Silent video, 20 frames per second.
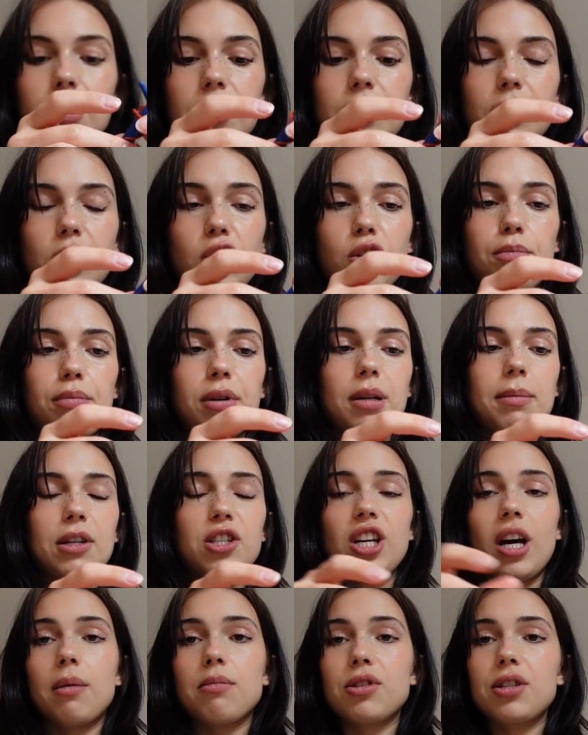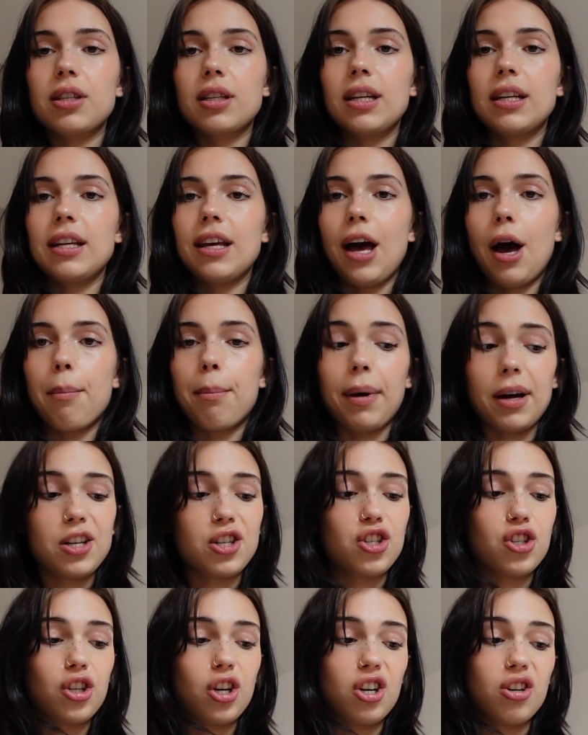So pretty much I'm just gonna knit a
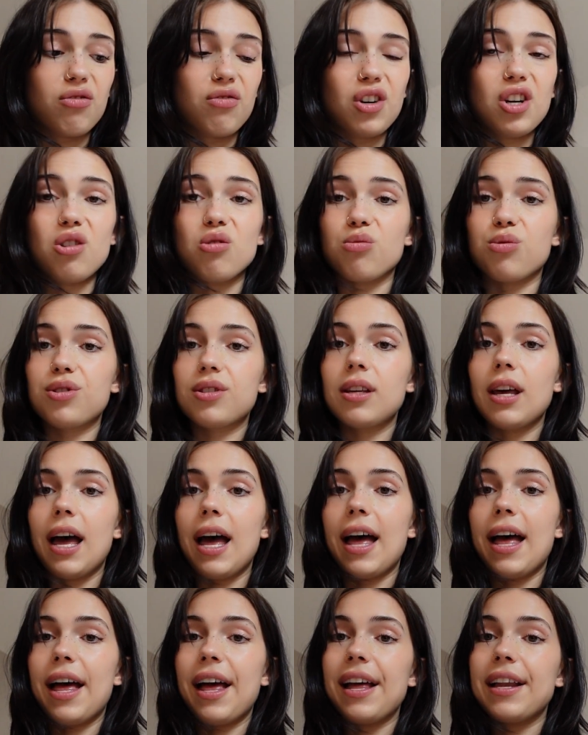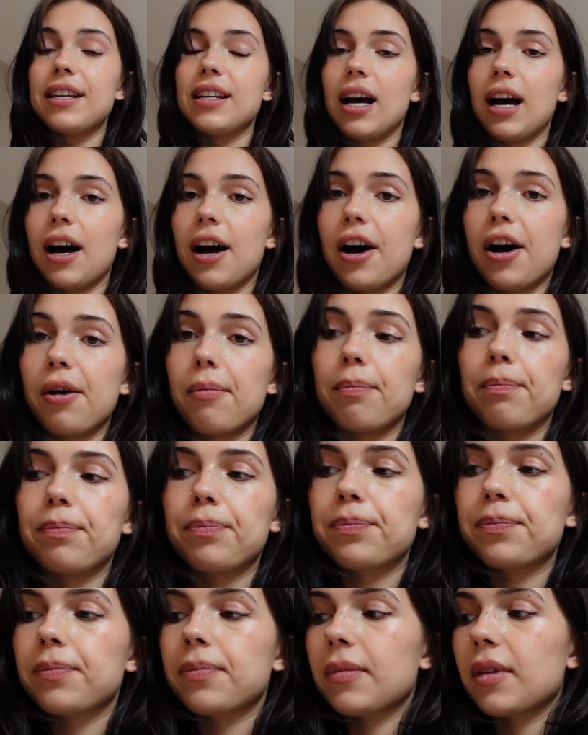bunch of rows, and
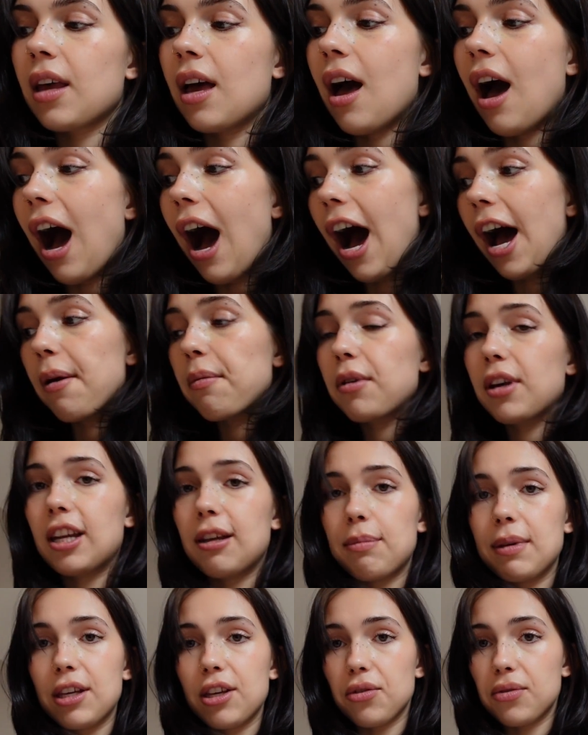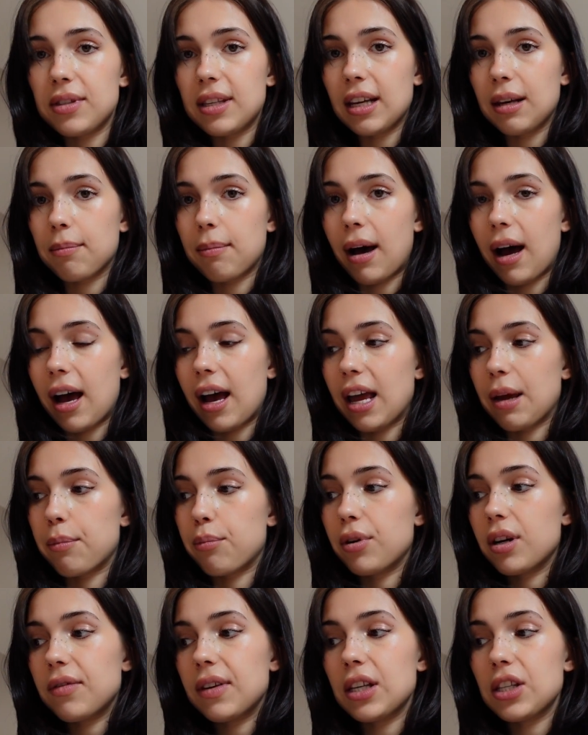I'm gonna be using my
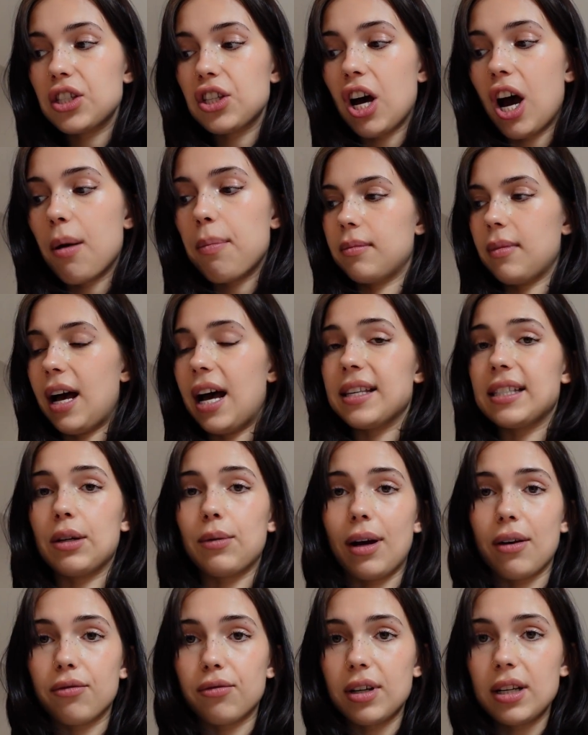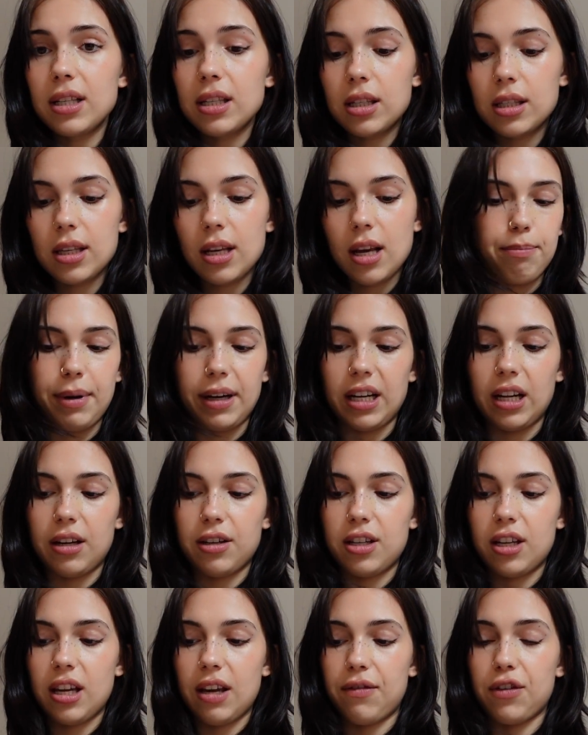previous top as a reference,
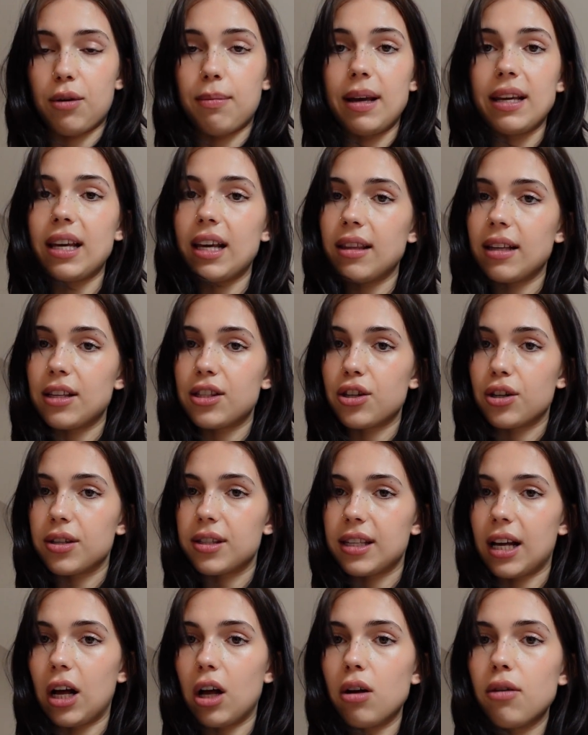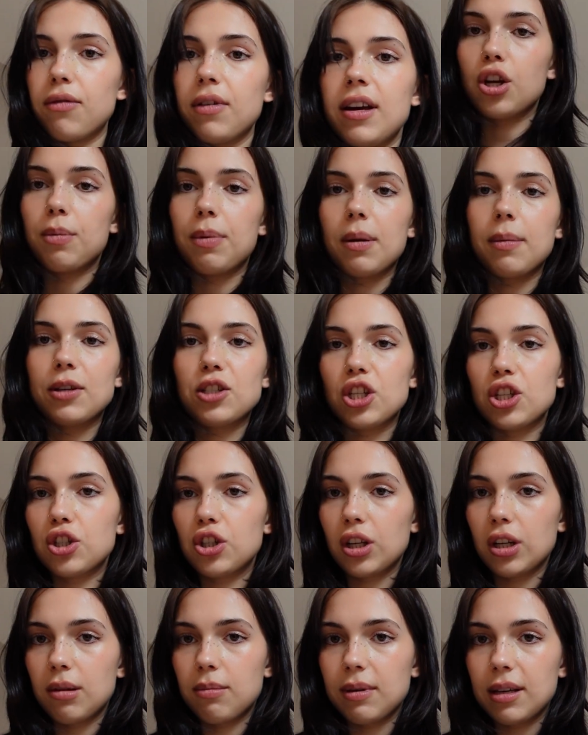but if you're making this yourself, you're pretty much
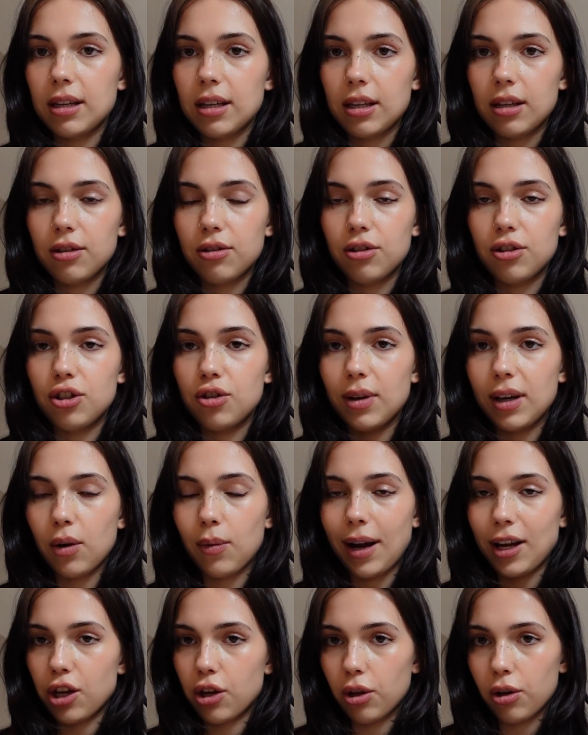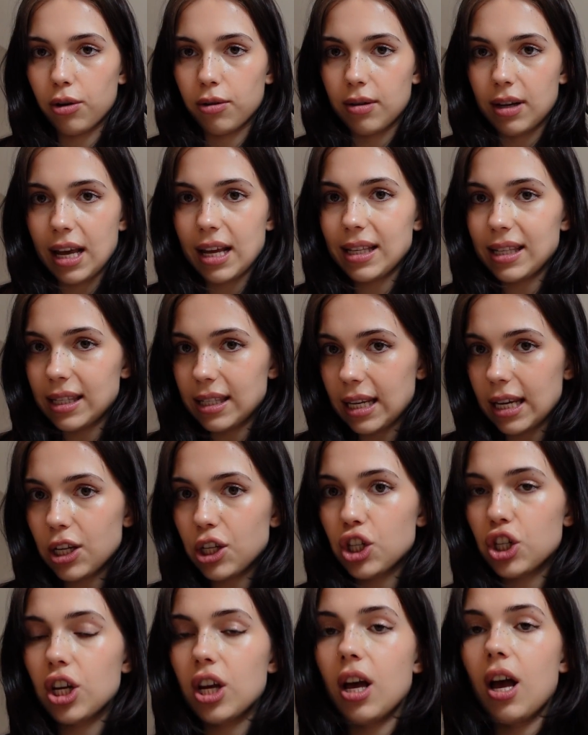just gonna be doing a regular knit
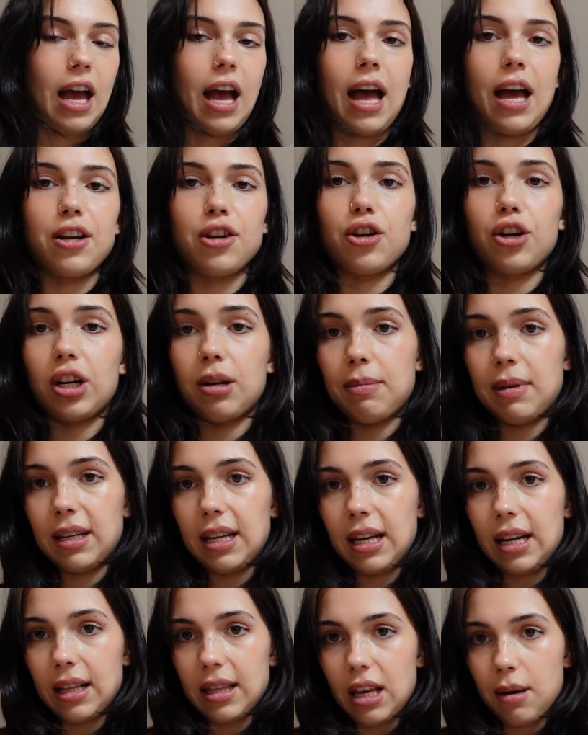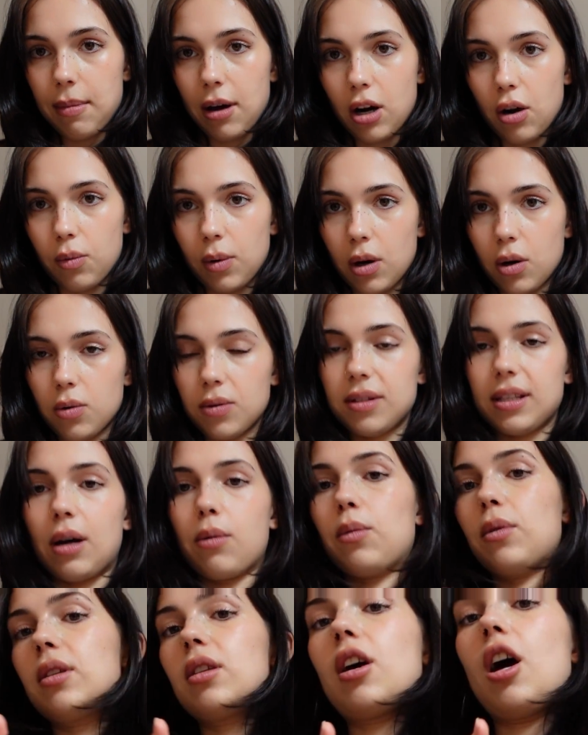stitch, and you're gonna be knitting the amount of rows that would